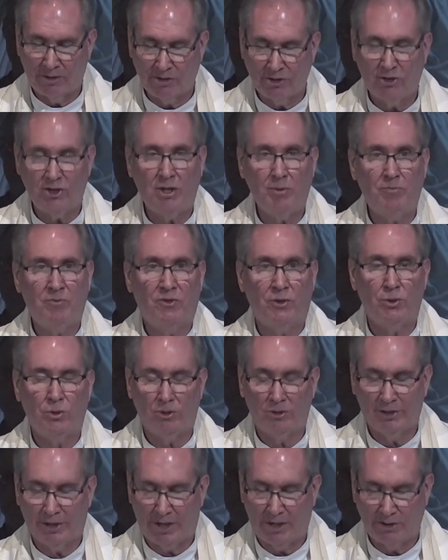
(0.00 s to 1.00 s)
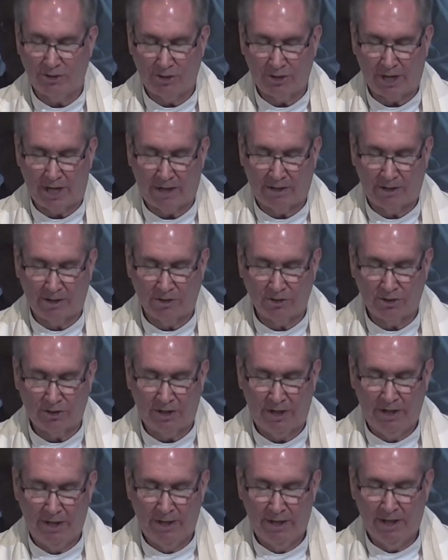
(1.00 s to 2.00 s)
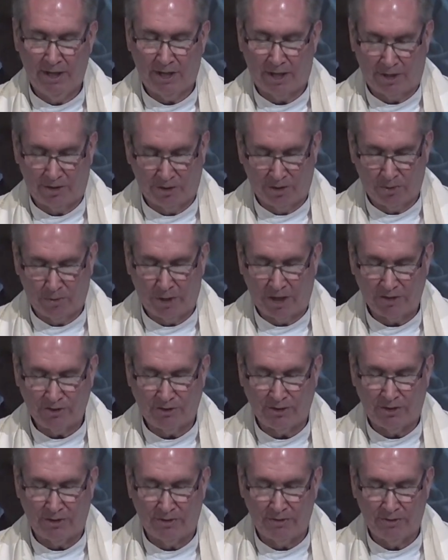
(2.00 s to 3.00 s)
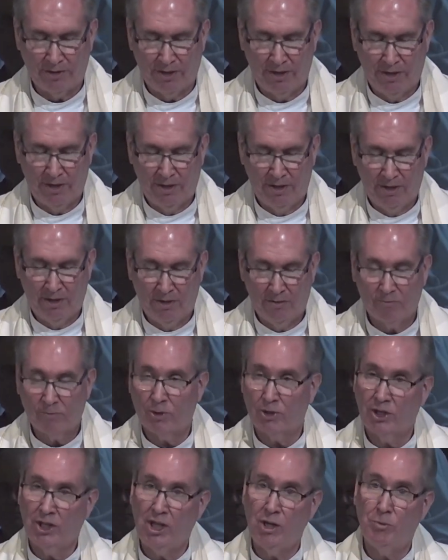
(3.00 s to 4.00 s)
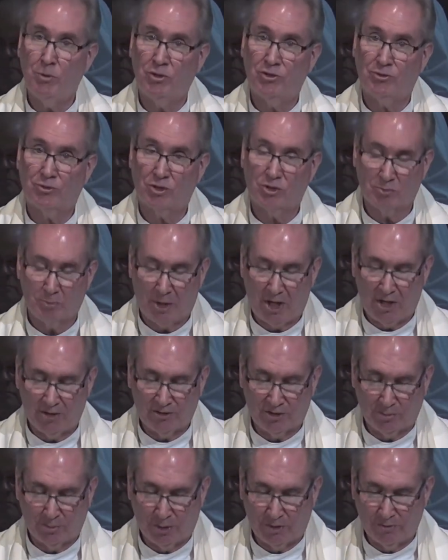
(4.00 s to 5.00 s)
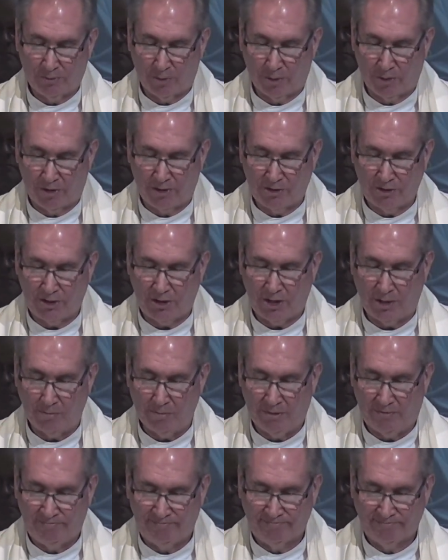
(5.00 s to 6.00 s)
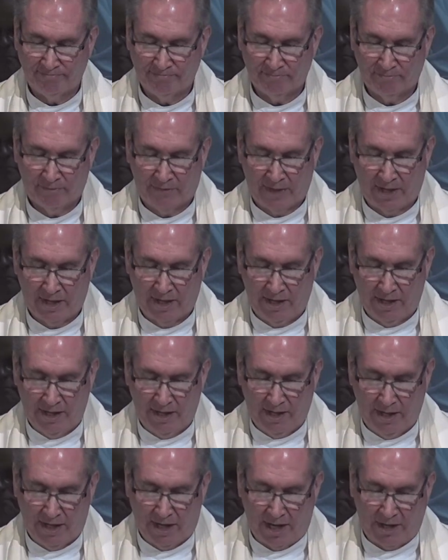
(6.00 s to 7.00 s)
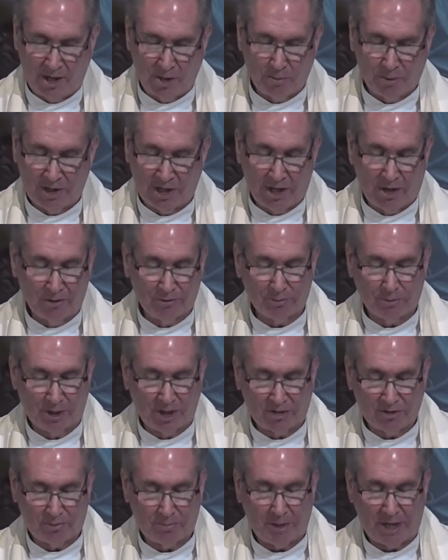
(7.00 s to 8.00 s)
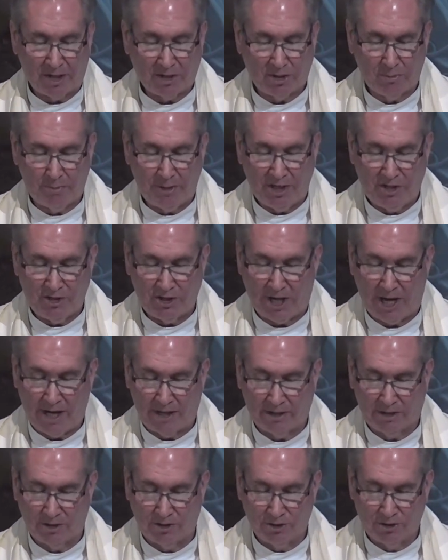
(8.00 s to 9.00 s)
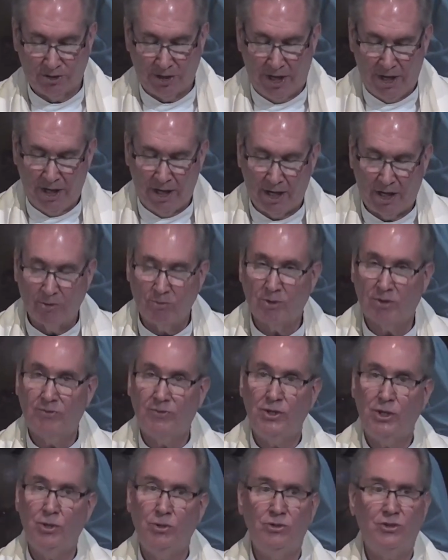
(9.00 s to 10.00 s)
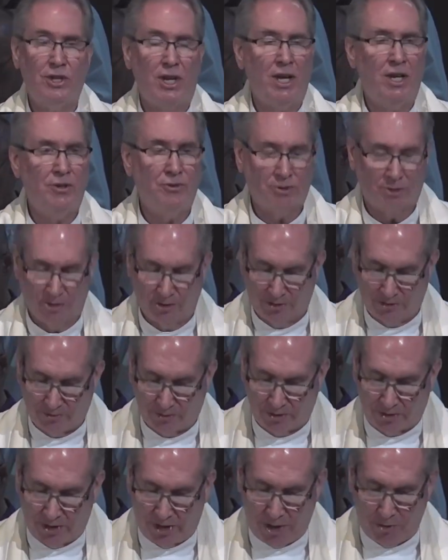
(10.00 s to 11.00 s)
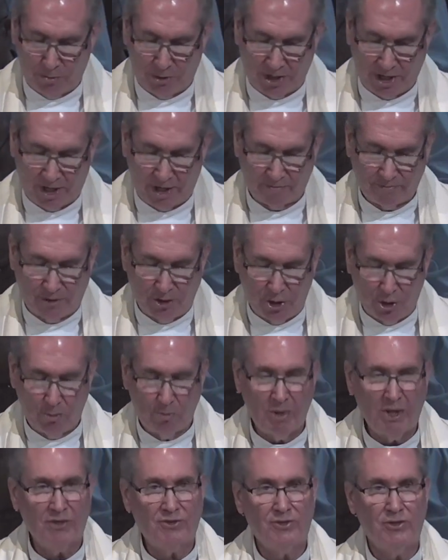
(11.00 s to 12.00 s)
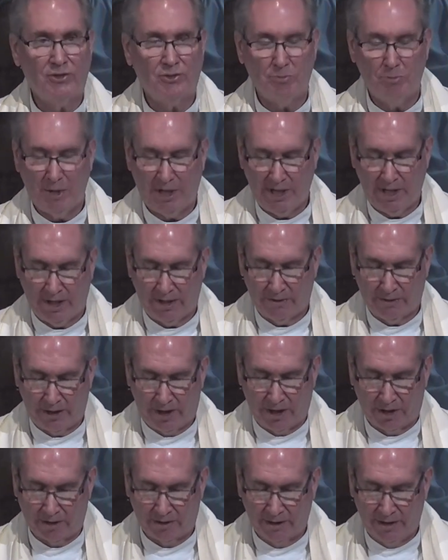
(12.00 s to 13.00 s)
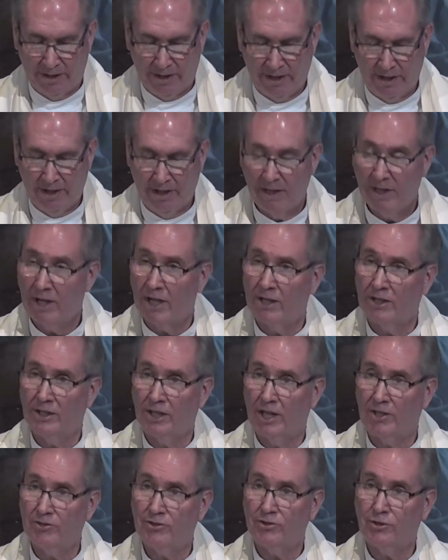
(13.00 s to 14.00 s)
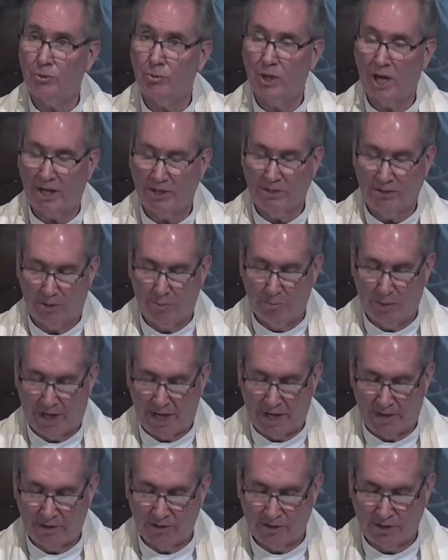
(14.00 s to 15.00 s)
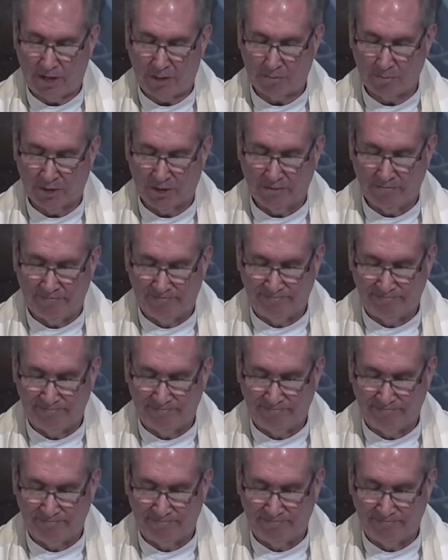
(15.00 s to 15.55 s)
sheepfold unchallenged, unquestioned, for he was responsible for the sheep. Anyone else would expect to be challenged and refused entrance, for they would have no business being there unless directed by the shepherd.